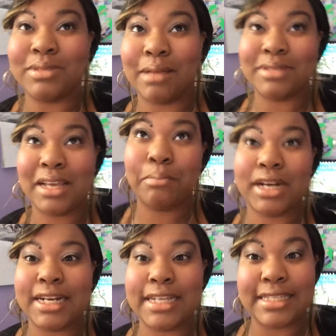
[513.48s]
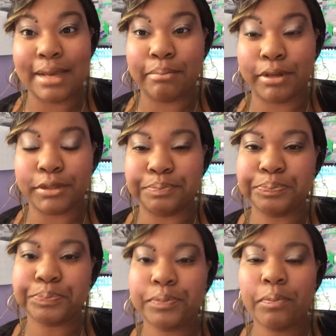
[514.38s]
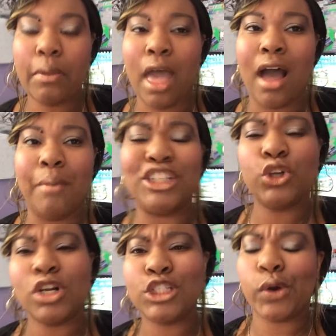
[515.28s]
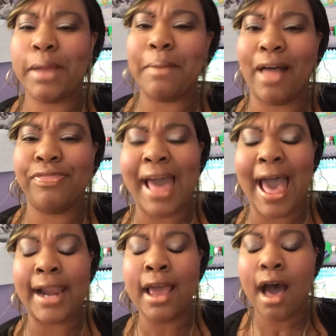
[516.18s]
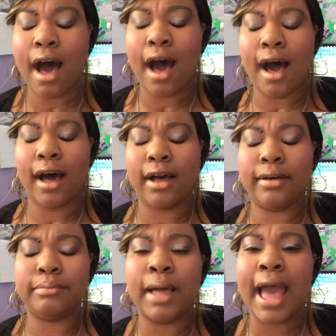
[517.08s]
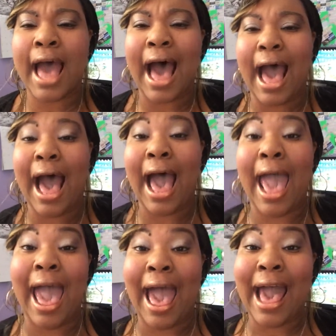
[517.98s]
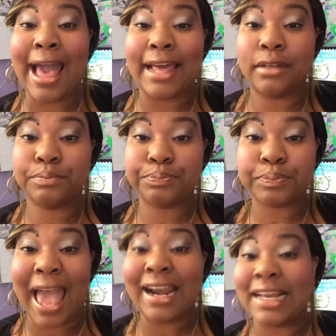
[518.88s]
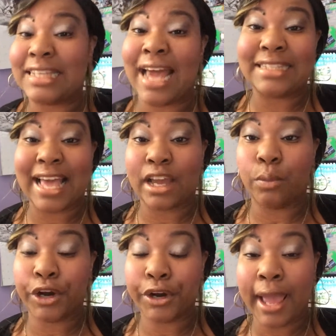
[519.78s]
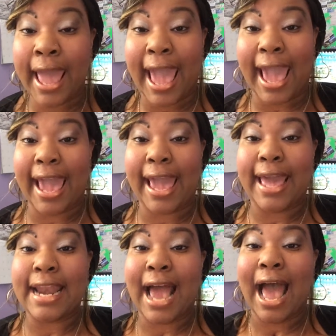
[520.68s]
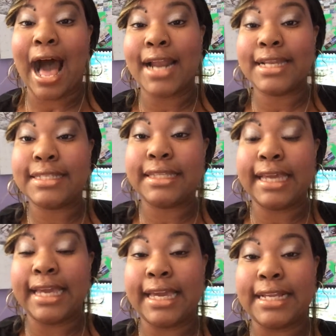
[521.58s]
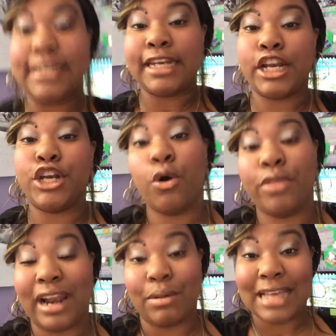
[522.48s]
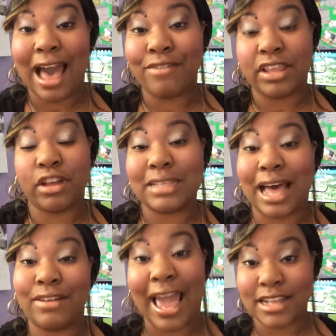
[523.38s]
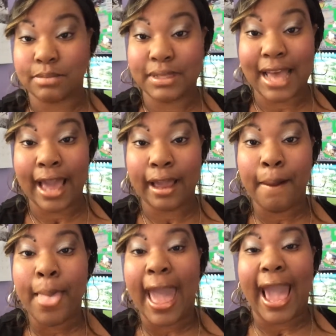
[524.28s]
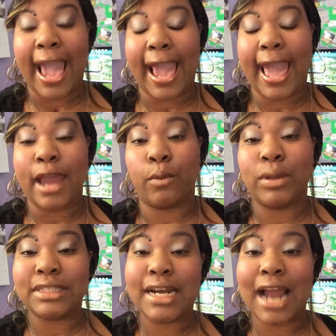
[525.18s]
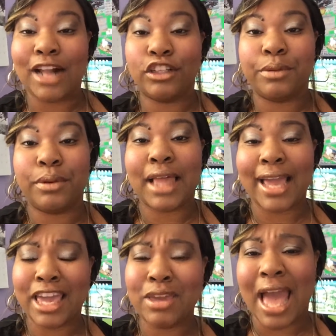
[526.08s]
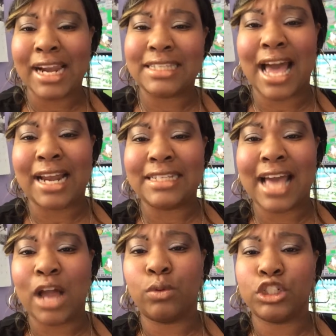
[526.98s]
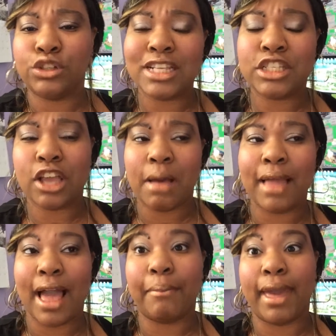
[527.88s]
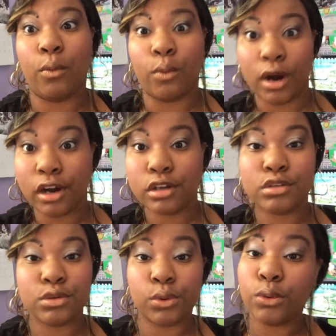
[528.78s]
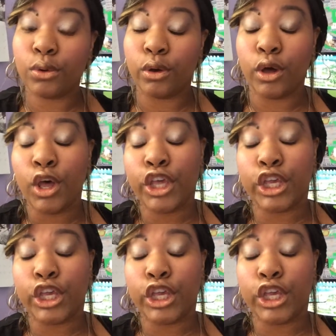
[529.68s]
September to December. A short story about that, I had an anxiety attack at work, and I honestly didn't know that I was having an asthma attack, and went to the doctor, and they were like, yeah, you had an anxiety attack, what's stressing you? I'm like, man, work, school,